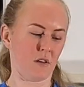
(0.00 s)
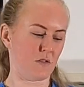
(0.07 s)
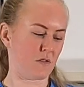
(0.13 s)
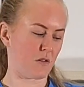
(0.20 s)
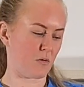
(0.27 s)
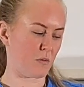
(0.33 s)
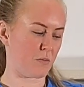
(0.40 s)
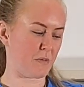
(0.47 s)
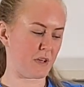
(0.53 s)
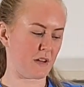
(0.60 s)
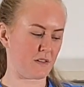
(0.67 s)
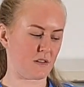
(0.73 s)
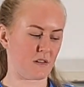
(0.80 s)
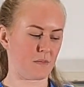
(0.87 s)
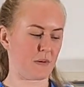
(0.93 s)
So when we
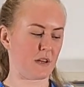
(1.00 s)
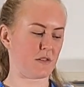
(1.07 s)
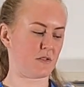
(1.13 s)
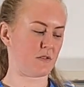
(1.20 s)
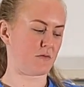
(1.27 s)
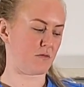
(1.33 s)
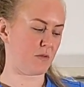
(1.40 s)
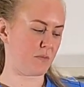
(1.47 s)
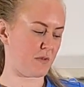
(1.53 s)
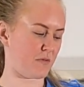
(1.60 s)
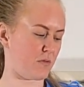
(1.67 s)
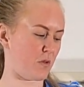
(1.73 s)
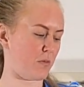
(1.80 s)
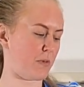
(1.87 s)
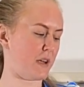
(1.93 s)
get to the patient's room,
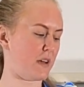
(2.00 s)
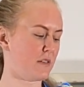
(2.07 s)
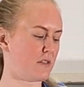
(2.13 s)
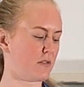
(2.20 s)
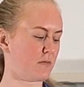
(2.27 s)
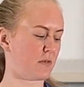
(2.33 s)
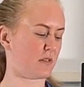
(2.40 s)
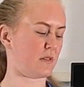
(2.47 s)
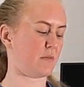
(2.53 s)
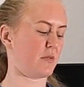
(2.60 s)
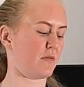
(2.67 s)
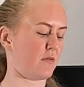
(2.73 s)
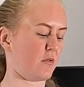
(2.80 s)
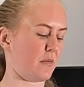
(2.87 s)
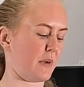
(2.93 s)
before we enter, we're going to
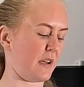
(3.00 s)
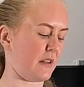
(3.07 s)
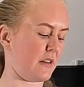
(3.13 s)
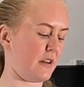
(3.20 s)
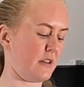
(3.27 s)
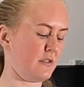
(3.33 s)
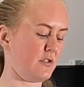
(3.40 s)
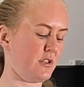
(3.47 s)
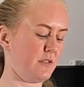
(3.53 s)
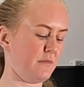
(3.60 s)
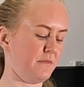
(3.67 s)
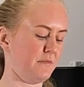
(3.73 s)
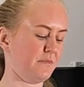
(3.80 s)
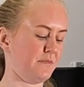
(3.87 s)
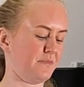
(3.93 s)
perform hand
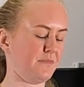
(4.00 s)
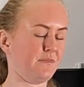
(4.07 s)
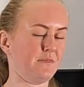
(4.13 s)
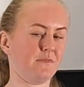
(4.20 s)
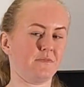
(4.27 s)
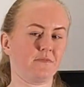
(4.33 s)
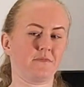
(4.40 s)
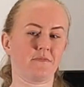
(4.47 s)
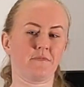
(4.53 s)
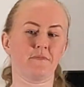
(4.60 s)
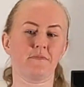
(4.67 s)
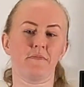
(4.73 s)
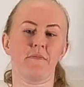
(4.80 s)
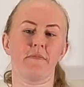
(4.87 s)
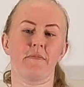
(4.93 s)
hygiene.
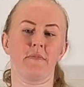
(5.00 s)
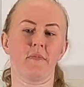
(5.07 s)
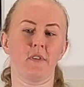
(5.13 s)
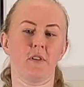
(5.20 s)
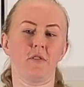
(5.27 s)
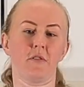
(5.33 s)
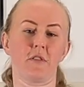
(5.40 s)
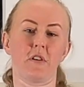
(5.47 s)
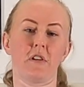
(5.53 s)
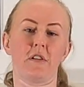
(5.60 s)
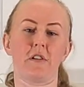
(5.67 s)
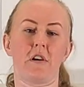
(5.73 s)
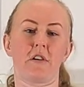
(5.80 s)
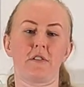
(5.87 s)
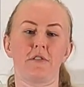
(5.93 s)
We're going
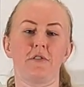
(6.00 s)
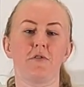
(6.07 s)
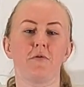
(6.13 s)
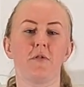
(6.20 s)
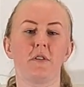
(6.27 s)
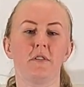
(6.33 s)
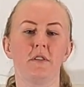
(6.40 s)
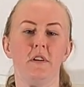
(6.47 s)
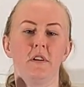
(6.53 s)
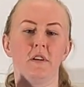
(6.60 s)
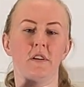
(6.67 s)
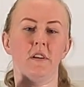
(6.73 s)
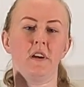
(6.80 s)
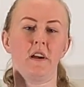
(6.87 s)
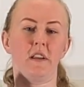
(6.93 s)
to knock on the door
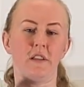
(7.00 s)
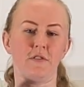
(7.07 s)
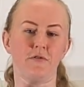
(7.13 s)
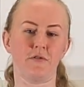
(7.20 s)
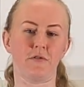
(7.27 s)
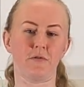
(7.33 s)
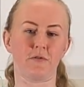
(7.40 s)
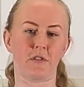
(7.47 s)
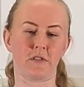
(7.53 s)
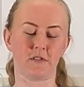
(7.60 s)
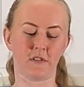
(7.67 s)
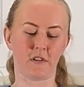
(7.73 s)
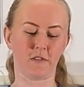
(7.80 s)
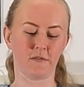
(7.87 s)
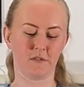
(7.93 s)
and introduce
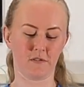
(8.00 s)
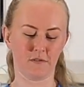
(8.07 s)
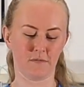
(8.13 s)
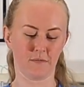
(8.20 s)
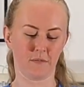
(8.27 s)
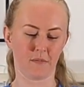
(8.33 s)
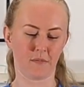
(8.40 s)
ourselves.